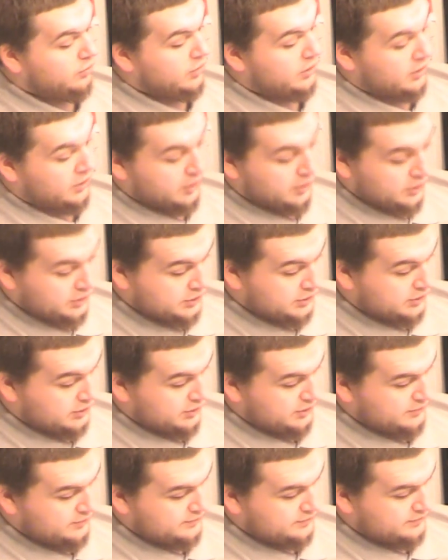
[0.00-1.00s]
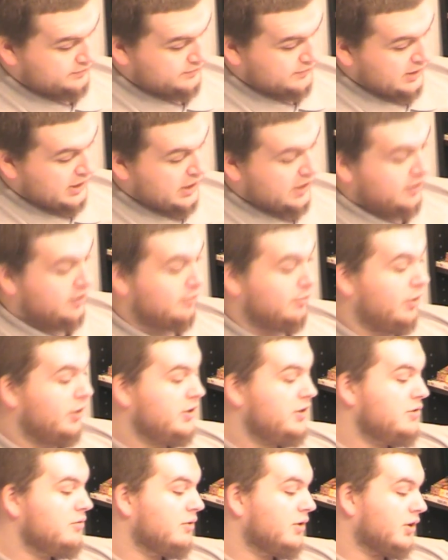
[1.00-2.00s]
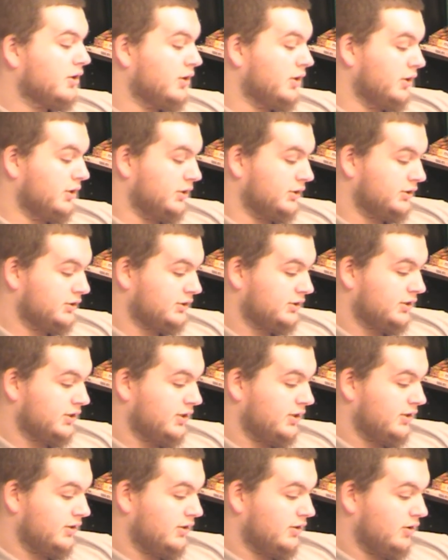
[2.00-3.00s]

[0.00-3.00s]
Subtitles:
Rehearsal. The more you rehearse